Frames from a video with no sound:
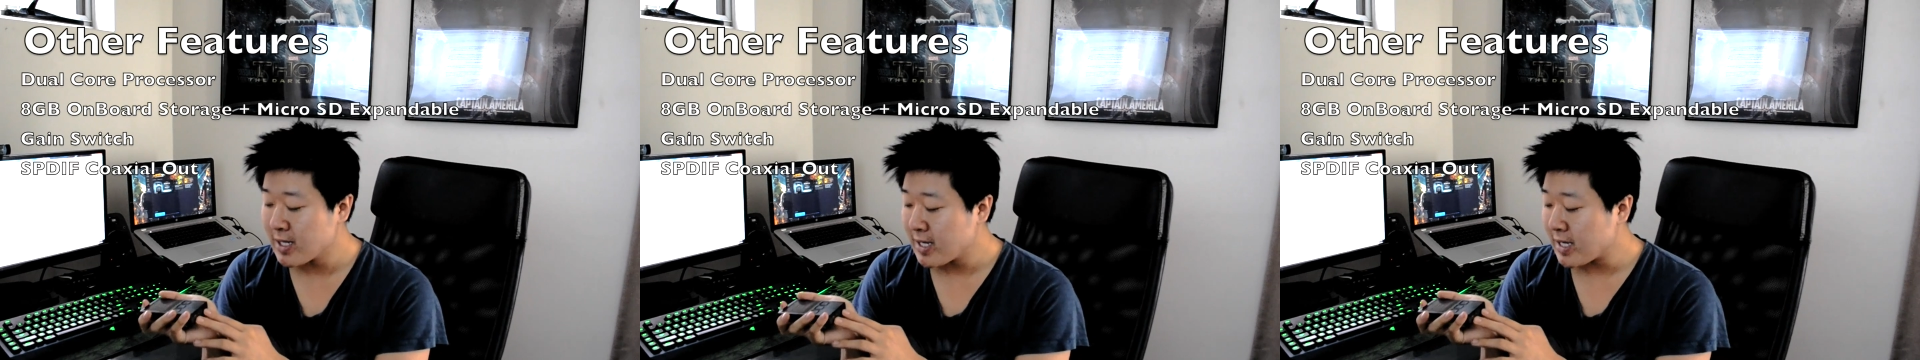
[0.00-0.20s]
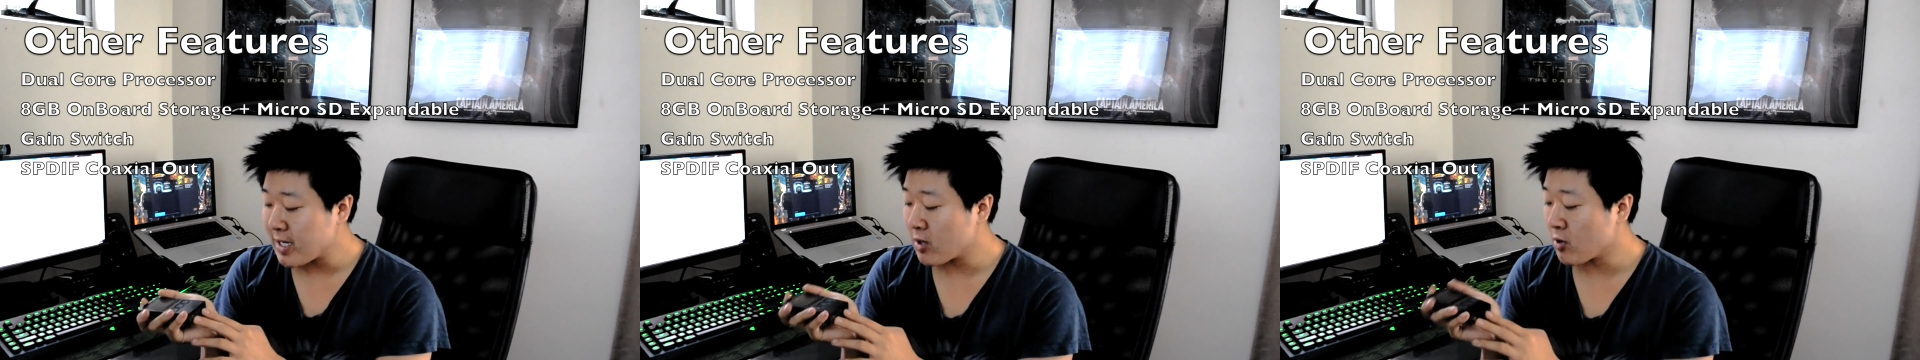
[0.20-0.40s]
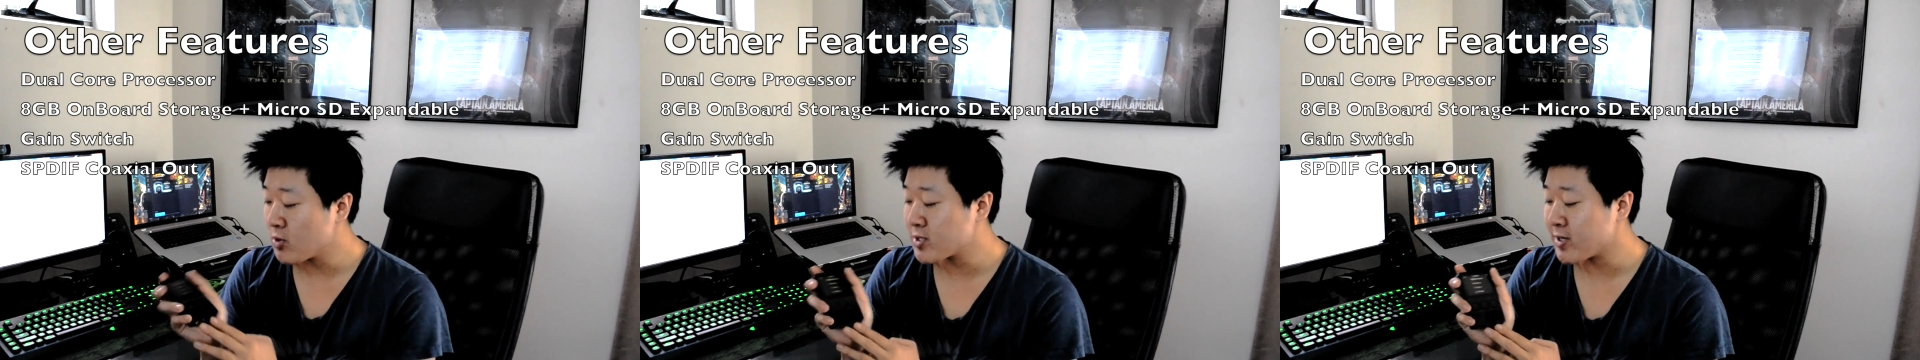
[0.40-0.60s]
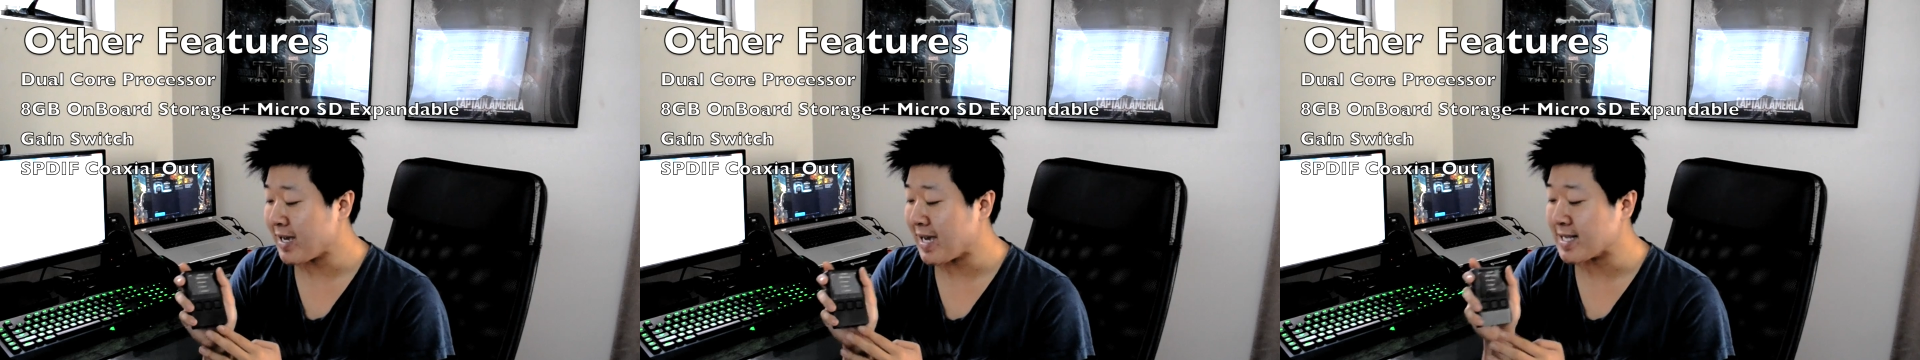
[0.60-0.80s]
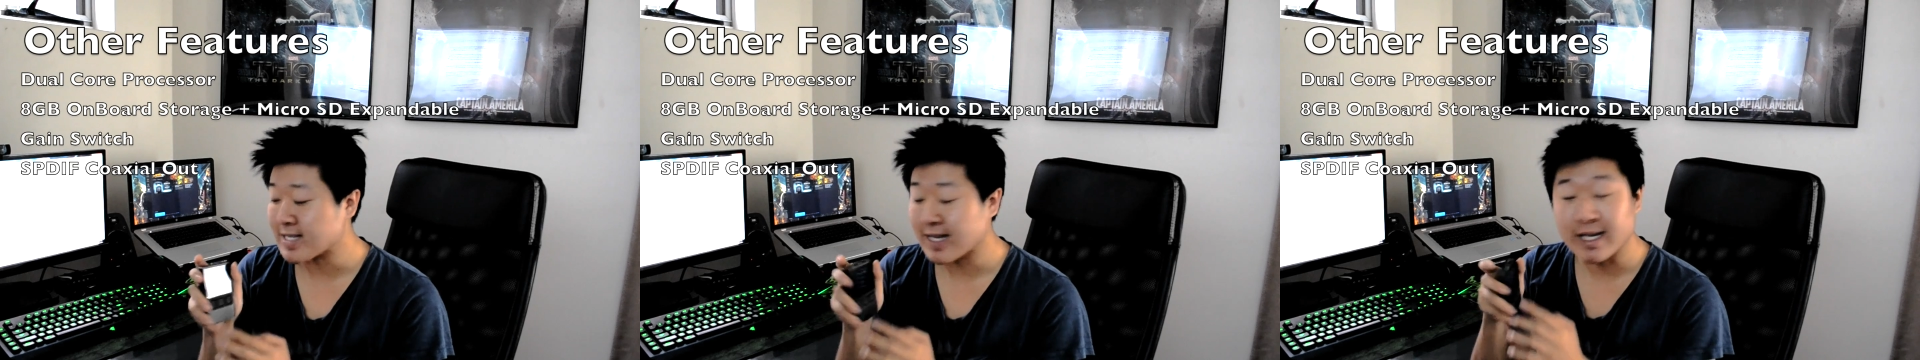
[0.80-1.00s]
It also
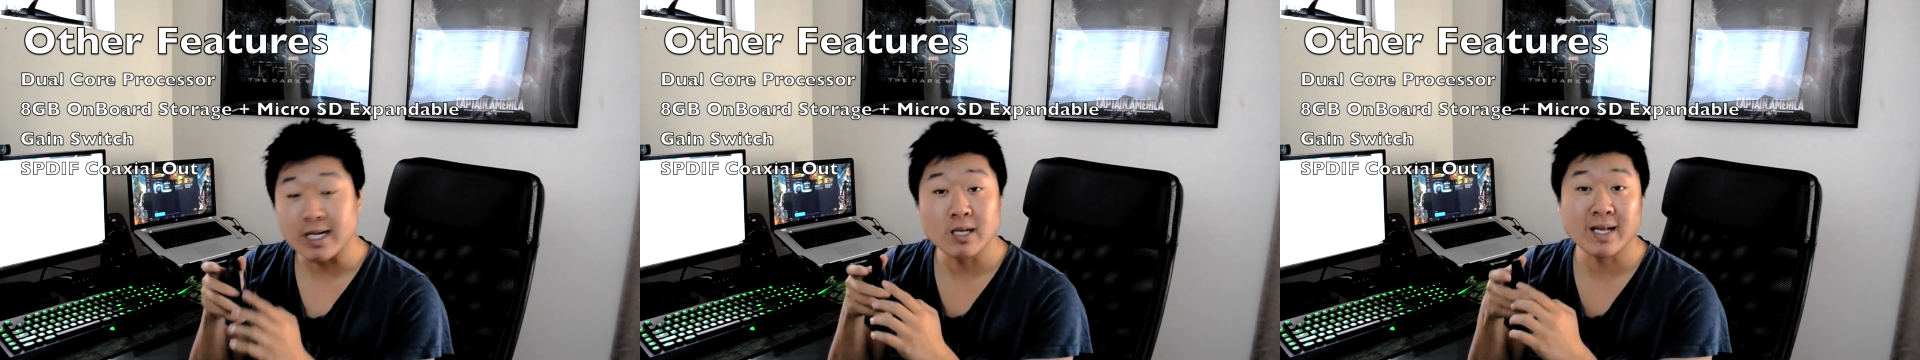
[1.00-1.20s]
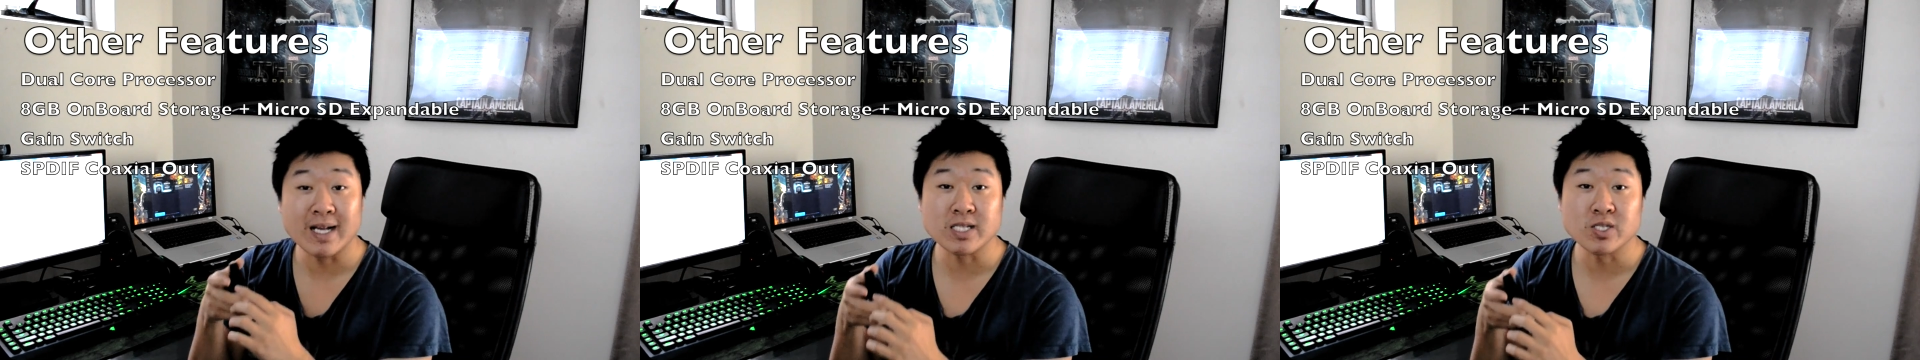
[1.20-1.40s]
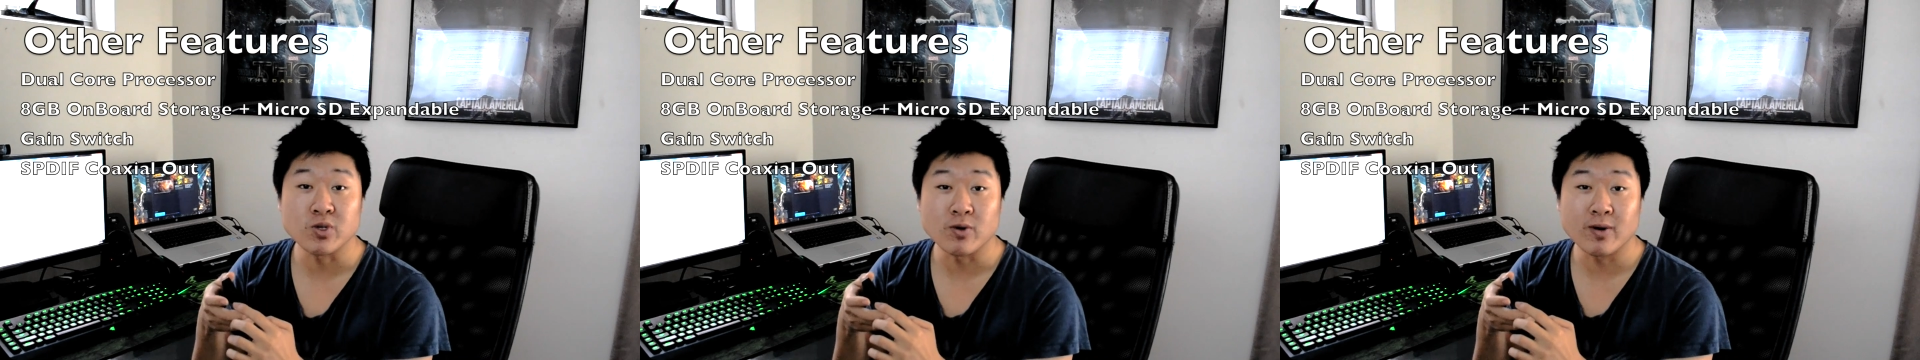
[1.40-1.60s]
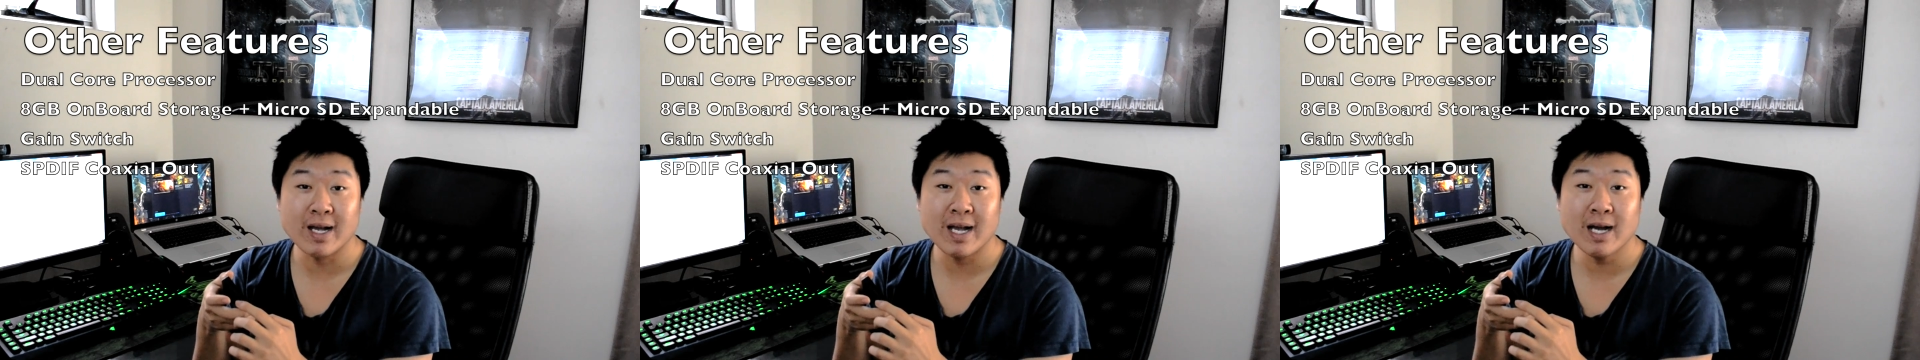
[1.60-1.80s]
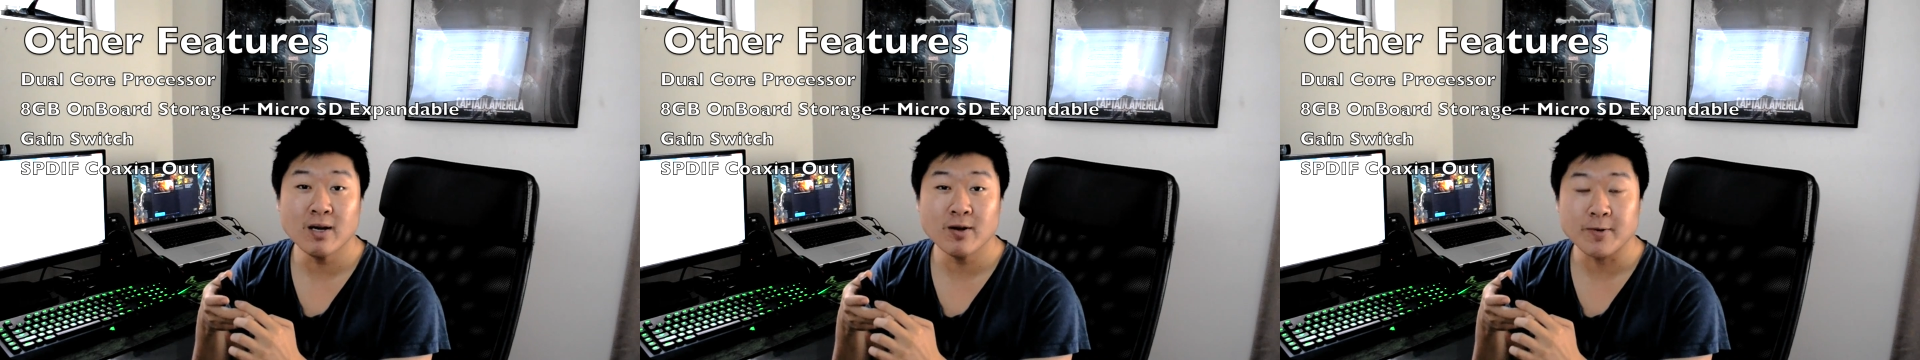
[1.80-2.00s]
has a coaxial
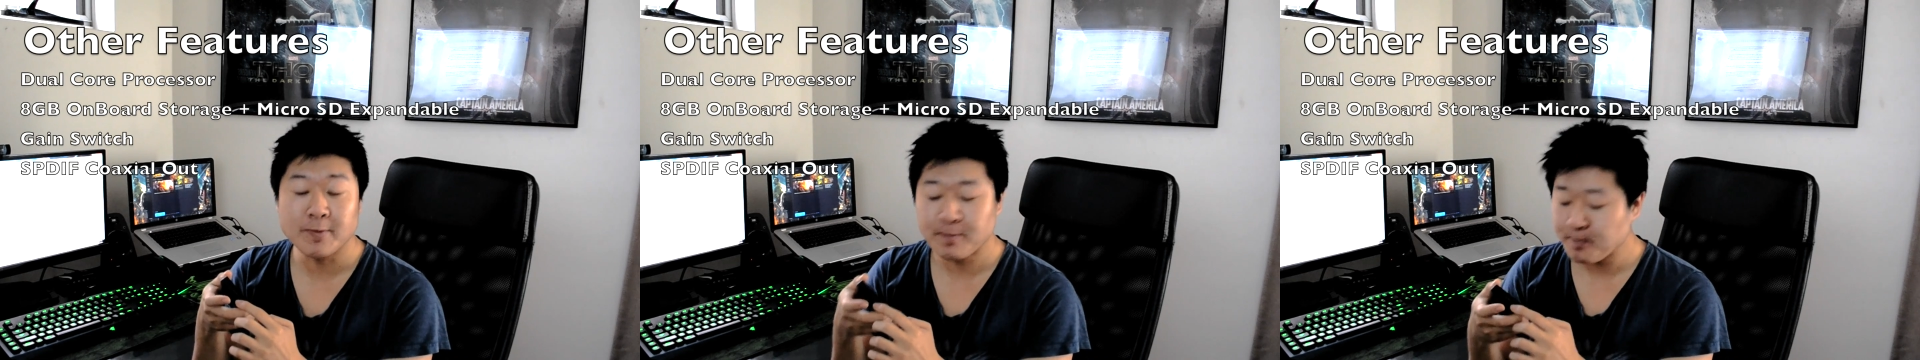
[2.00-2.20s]
out,